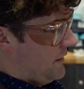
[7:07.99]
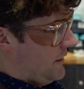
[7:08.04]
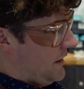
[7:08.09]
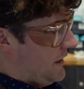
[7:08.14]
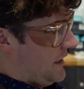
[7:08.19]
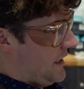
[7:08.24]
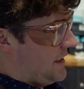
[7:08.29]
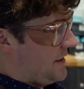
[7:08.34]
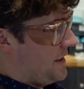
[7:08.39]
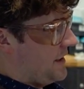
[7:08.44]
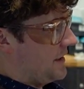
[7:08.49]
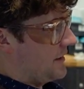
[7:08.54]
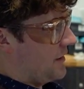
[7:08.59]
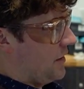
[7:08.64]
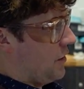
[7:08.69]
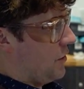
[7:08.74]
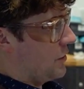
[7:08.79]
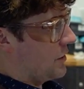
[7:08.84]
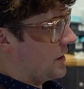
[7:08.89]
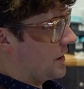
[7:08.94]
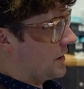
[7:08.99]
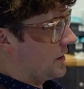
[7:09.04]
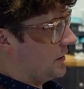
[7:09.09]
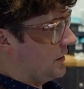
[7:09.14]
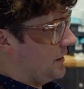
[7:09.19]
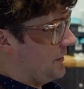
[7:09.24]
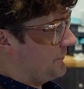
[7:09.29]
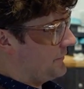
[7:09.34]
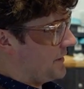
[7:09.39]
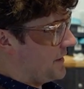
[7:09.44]
And I think the Hoka
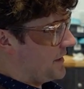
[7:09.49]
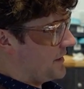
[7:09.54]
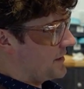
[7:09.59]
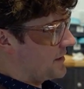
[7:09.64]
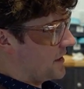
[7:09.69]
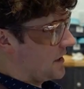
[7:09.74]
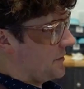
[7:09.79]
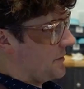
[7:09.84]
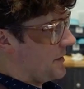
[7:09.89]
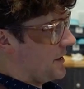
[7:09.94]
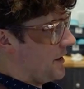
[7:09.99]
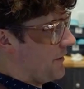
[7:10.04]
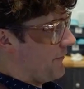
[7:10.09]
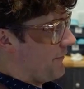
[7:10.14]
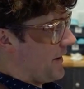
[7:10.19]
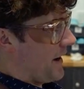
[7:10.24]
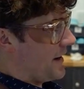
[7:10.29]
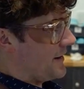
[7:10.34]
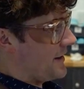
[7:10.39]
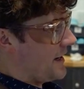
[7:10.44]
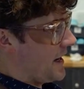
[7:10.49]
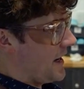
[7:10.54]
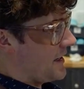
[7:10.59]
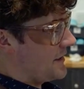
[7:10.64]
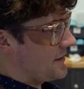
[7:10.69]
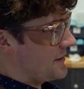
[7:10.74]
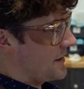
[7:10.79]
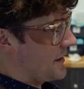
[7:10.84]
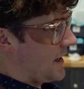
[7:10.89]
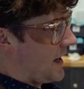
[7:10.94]
Clifton is going to be a
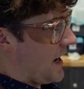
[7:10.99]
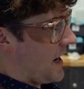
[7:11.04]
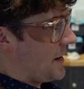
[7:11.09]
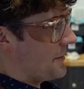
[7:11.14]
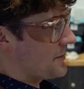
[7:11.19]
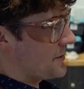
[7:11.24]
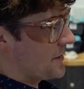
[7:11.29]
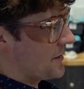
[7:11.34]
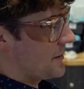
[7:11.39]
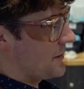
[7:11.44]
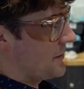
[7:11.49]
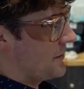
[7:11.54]
fantastic option.